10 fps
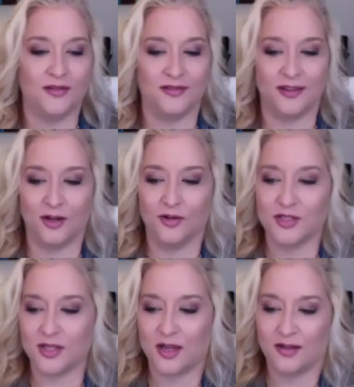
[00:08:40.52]
you know
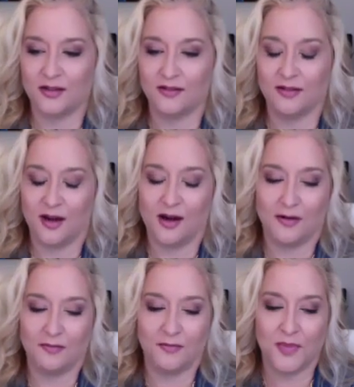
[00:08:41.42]
it's like
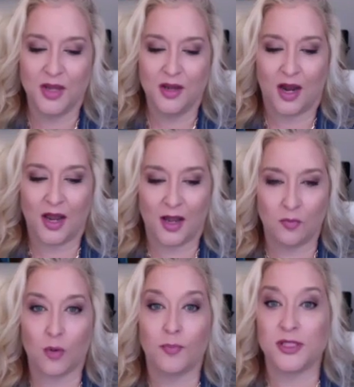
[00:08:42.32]
um, i had
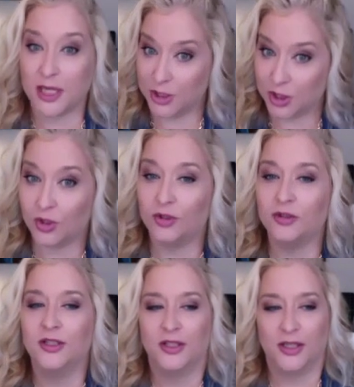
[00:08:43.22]
more
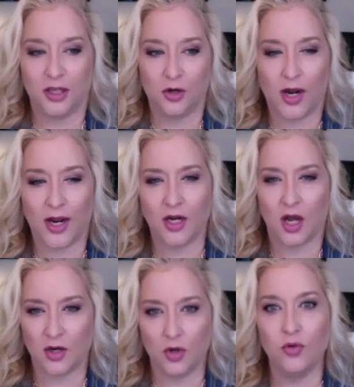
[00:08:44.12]
potential you know i had i
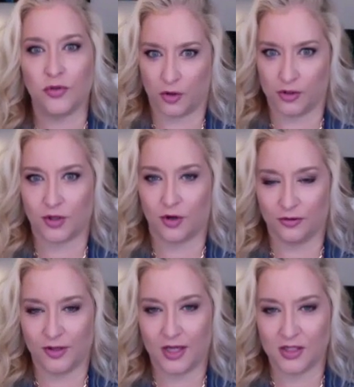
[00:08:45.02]
knew
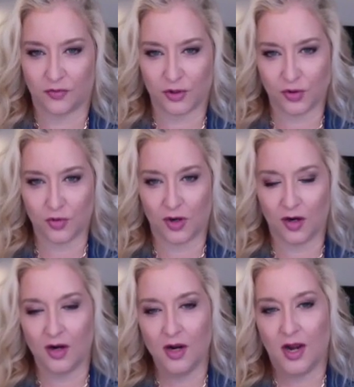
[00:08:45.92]
certain things for
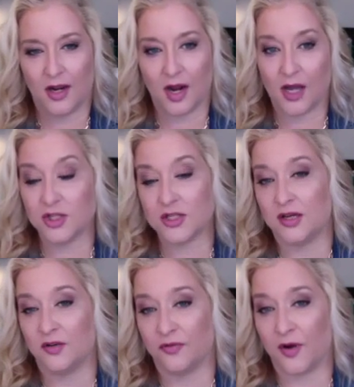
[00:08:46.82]
sure and i mm-hmm. just
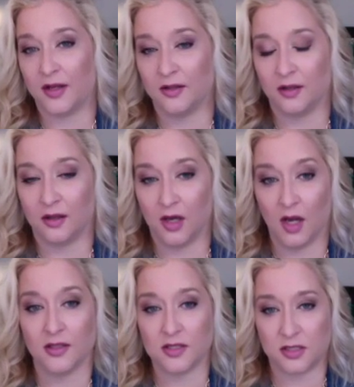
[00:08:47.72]
had to find the
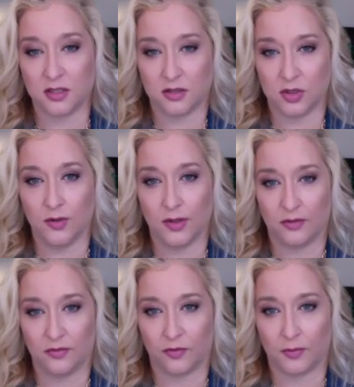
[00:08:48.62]
guts to do it
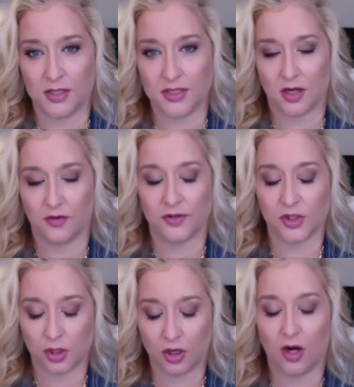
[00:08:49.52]
for myself
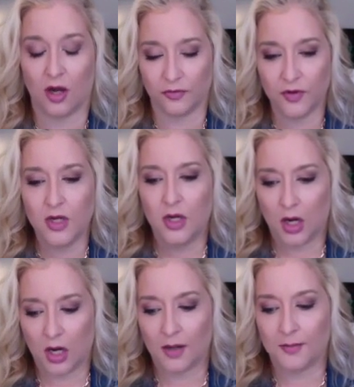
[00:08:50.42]
sure enough
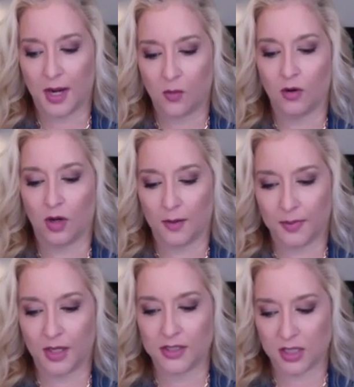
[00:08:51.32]
um, i woke up
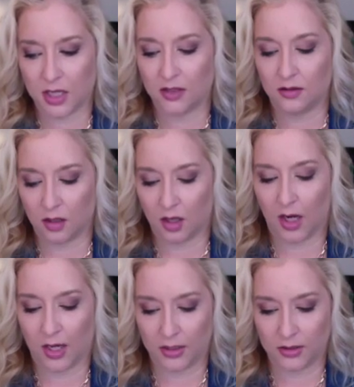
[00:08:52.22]
and i said all
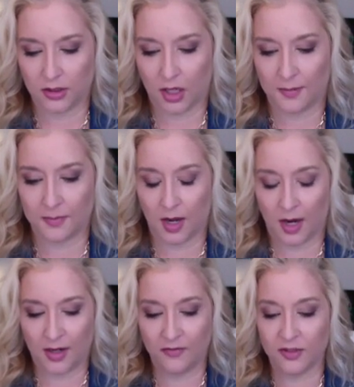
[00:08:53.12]
right I'm,
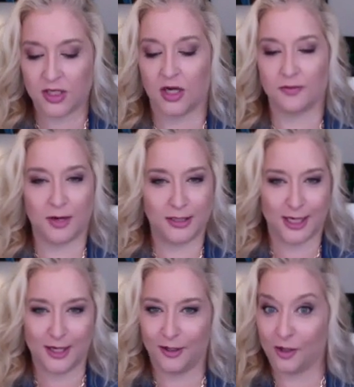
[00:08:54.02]
I even tucked my
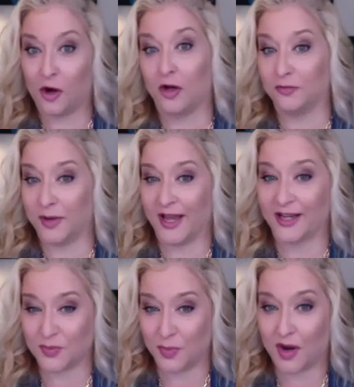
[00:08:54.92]
tail and called my
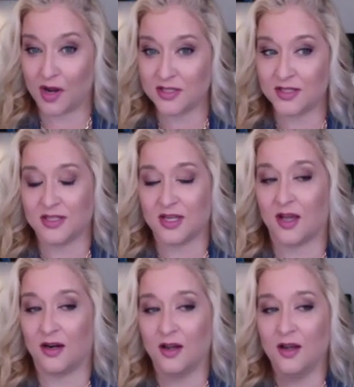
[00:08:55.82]
ex boss and
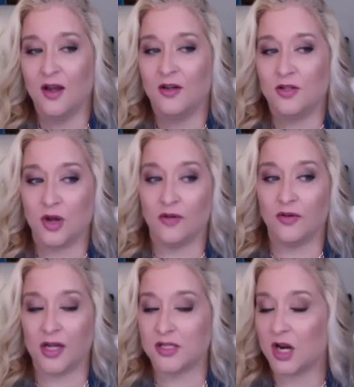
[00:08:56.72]
said, "Do you have it?"
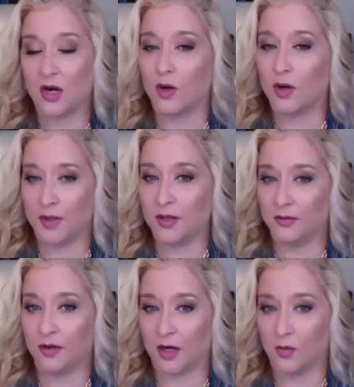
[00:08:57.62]
I said, "I don't want to be
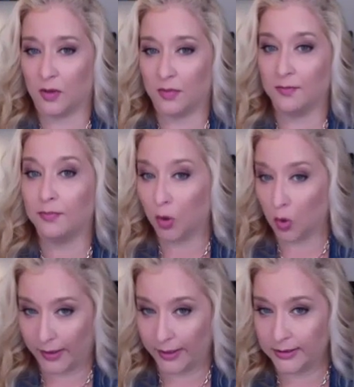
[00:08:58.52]
in, I don't want to be
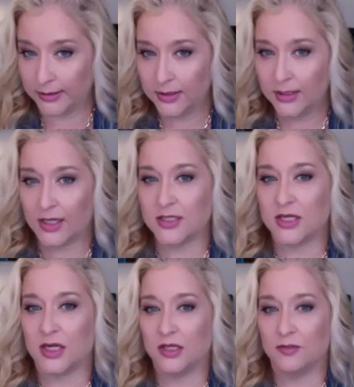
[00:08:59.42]
employed." I mm-hmm.
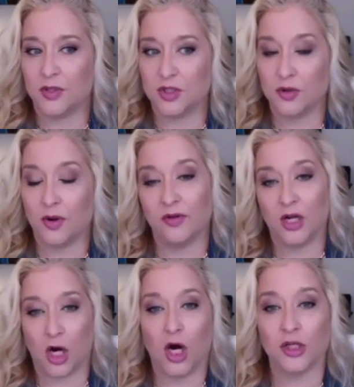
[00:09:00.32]
said, "But do you have any
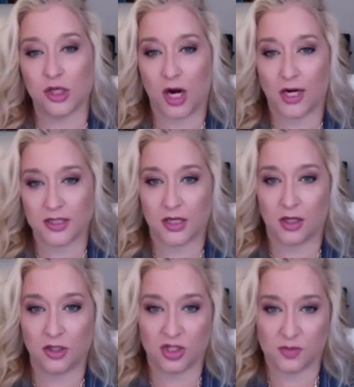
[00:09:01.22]
contracts that I
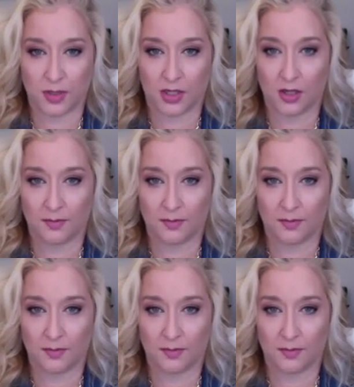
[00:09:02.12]
could just pick up,